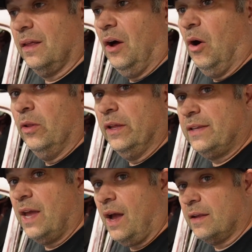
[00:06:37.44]
only
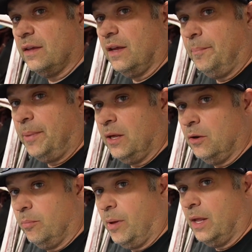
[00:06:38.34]
tacked it and
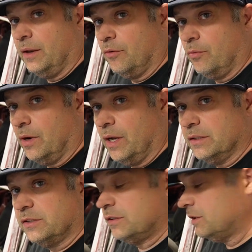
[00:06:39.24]
panel bond the
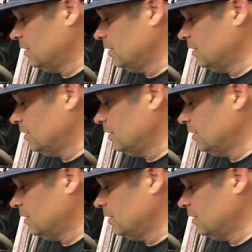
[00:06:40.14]
rest.